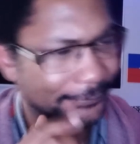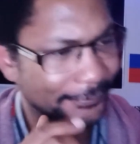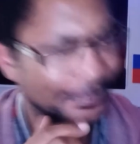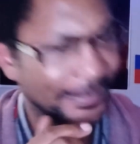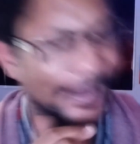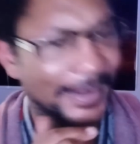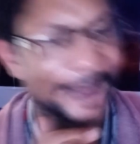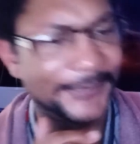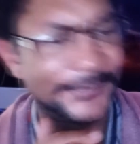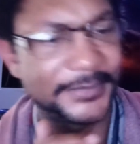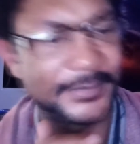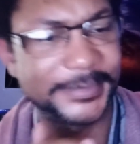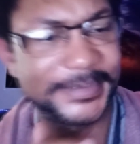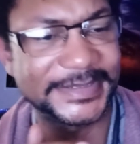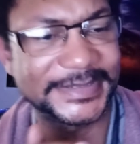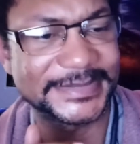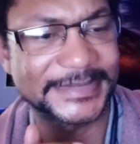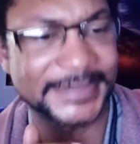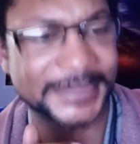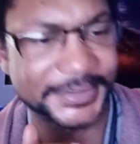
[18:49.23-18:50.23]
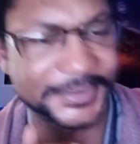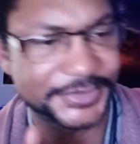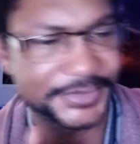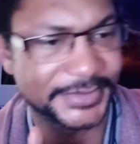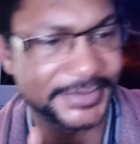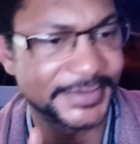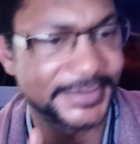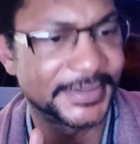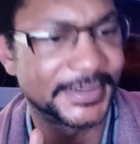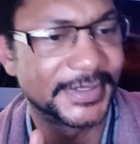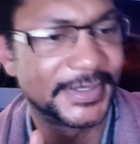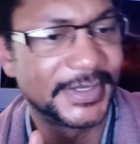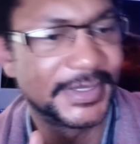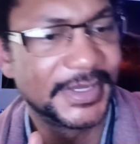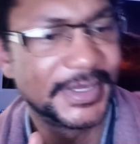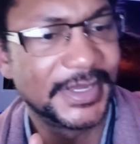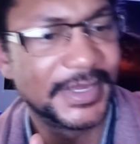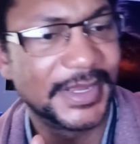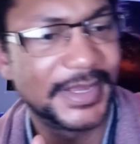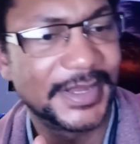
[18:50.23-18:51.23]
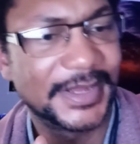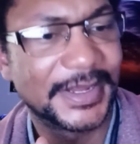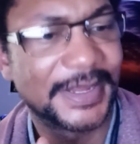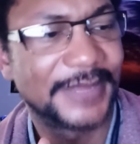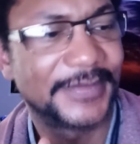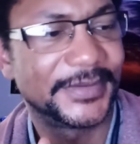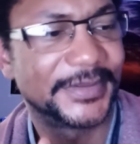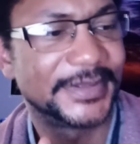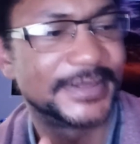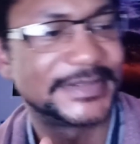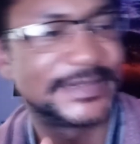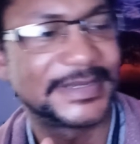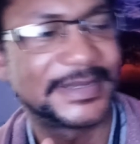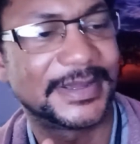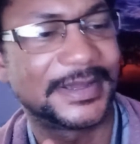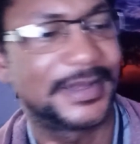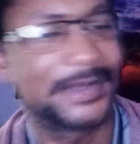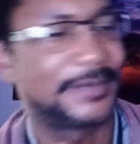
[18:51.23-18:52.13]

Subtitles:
after being sanctioned and having his economy